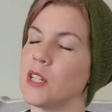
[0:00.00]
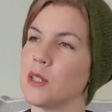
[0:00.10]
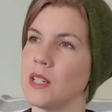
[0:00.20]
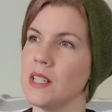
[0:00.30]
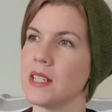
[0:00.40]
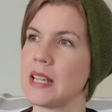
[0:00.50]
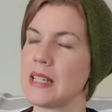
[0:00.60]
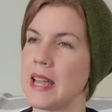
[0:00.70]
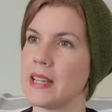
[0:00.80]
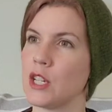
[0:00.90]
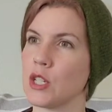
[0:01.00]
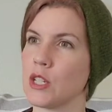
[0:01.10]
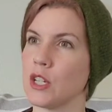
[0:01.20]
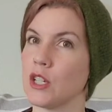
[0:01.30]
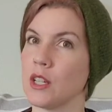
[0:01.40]
was gonna say 10 years
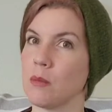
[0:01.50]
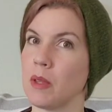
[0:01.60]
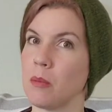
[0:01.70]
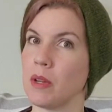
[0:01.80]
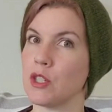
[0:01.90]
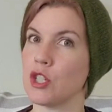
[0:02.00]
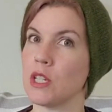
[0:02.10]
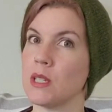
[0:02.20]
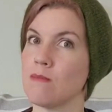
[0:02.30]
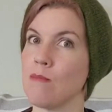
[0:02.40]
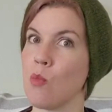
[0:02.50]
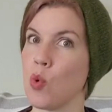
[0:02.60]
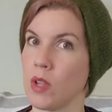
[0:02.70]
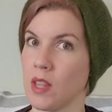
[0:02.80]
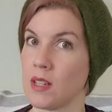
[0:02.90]
younger than me, but she's
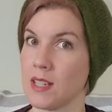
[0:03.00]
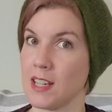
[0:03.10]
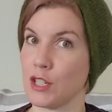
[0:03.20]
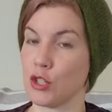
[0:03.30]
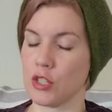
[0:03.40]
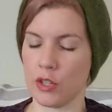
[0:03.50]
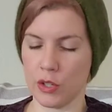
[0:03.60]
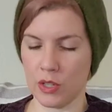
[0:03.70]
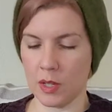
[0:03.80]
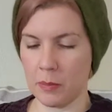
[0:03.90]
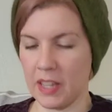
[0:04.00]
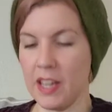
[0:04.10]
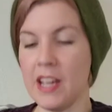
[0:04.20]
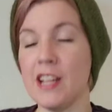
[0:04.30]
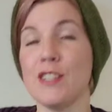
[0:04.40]
more than 10 years younger than me.
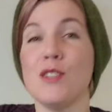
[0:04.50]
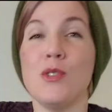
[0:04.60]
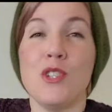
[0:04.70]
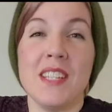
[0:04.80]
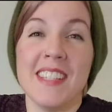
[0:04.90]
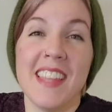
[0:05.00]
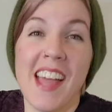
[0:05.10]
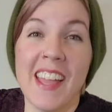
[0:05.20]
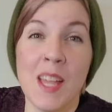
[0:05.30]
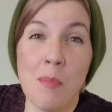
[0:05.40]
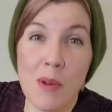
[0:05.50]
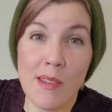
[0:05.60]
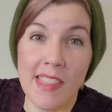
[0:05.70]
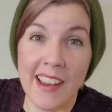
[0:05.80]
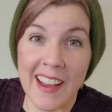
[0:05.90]
So she's a lot
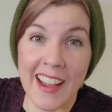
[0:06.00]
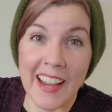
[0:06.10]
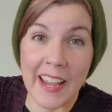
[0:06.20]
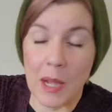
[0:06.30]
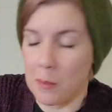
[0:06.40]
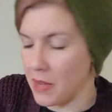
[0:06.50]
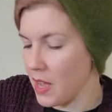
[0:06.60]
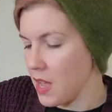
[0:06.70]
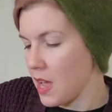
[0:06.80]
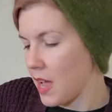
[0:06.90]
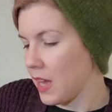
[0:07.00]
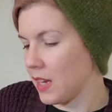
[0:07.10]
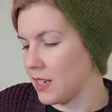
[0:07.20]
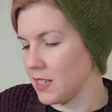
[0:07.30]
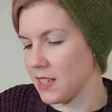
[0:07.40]
hipper than I am.
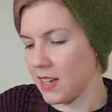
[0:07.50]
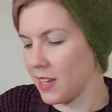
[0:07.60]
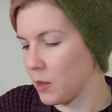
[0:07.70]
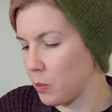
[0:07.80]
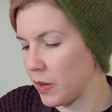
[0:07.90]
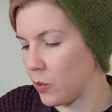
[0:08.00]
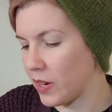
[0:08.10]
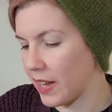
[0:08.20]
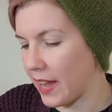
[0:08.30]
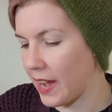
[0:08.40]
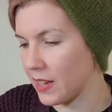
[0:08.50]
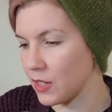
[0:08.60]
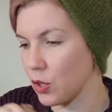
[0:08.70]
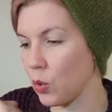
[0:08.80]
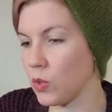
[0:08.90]
And, but when I
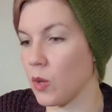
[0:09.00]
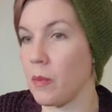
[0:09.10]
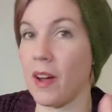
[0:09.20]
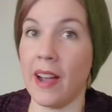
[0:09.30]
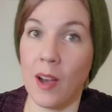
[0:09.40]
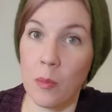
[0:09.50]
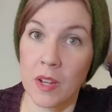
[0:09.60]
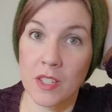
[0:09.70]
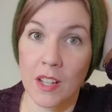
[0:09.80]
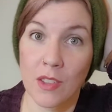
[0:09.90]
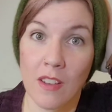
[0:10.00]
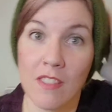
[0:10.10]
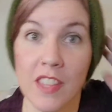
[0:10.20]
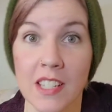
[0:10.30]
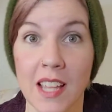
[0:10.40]
told her about how much I
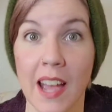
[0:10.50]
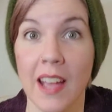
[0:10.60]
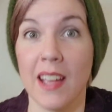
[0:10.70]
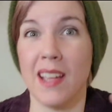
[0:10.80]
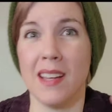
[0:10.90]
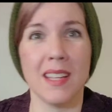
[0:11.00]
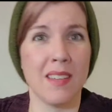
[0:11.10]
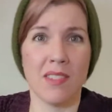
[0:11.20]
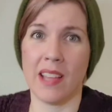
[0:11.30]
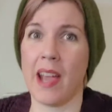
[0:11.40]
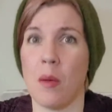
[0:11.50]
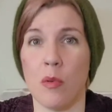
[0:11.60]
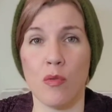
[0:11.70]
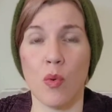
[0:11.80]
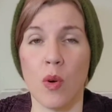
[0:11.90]
love this hat and even the hat
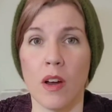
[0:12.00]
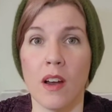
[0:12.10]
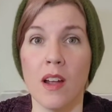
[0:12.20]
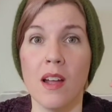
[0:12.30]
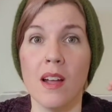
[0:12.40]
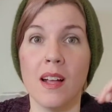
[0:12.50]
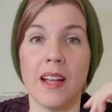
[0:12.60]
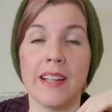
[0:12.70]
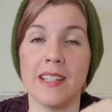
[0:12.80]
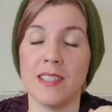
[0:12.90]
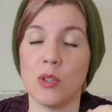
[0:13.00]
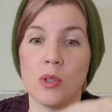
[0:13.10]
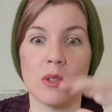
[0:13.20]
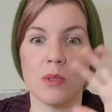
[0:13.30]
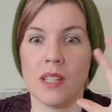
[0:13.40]
before, and told
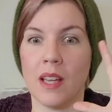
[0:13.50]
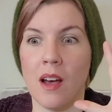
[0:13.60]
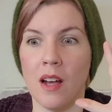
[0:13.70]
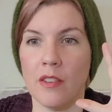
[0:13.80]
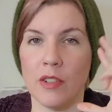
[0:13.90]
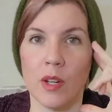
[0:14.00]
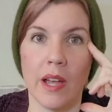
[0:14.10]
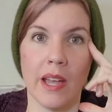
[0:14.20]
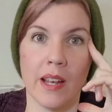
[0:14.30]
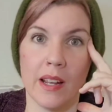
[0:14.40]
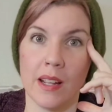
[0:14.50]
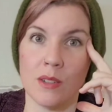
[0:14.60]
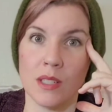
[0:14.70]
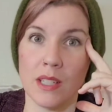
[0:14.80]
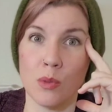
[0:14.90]
her it was like a hug for your head, and I
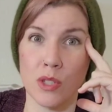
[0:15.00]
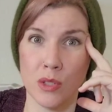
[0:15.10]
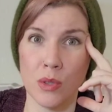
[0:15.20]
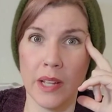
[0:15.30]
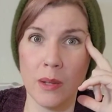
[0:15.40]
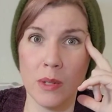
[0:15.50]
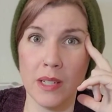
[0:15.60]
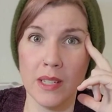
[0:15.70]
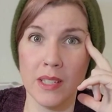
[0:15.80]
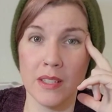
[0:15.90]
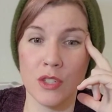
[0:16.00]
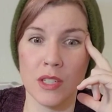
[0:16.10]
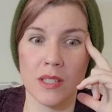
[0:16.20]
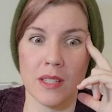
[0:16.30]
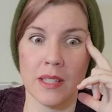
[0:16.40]
was like, would you like one? And
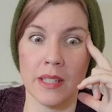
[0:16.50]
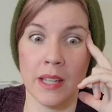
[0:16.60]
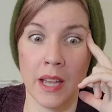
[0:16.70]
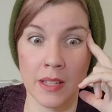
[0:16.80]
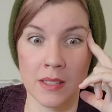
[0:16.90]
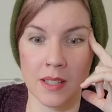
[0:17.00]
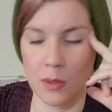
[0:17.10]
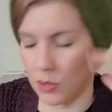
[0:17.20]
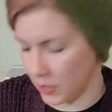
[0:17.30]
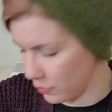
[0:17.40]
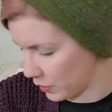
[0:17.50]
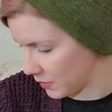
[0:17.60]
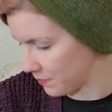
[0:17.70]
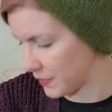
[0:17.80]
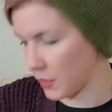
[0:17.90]
she said, yes, I would love
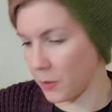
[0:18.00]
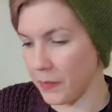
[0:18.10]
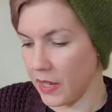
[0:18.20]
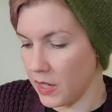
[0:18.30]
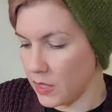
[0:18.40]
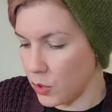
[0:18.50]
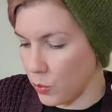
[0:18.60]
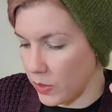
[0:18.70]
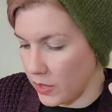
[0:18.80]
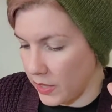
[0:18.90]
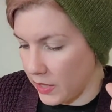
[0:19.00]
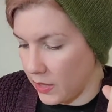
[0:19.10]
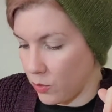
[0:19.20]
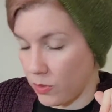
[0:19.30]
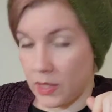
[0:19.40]
one. So it's really,
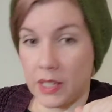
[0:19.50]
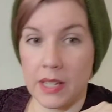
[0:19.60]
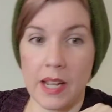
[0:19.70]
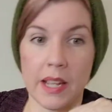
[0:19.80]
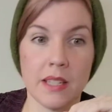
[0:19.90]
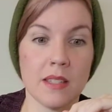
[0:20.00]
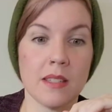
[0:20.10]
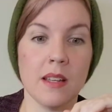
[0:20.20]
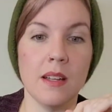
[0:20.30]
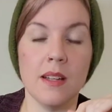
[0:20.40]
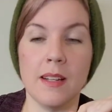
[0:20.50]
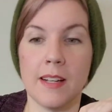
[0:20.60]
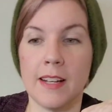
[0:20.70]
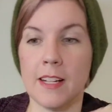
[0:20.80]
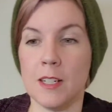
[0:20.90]
really nice.
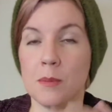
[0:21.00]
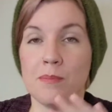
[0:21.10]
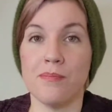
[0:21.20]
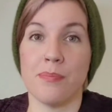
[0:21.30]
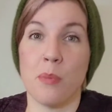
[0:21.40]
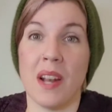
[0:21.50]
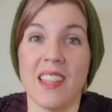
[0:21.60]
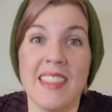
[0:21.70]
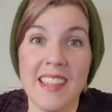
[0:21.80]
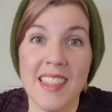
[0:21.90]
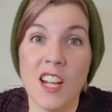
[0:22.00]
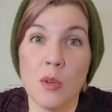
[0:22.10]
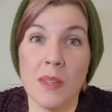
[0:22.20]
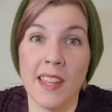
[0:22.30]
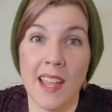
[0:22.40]
But I think
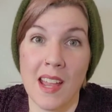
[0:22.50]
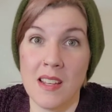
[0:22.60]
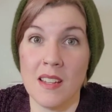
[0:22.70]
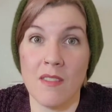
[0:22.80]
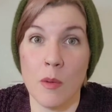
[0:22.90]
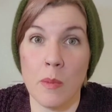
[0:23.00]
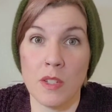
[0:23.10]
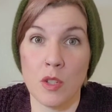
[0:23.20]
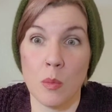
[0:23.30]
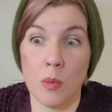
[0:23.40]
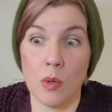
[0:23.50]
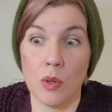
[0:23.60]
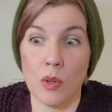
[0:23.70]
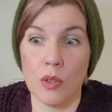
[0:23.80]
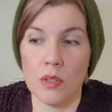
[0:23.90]
that'll be the end of the
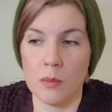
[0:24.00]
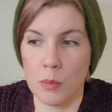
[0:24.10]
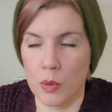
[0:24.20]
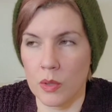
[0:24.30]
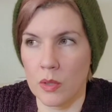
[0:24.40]
Musselburghs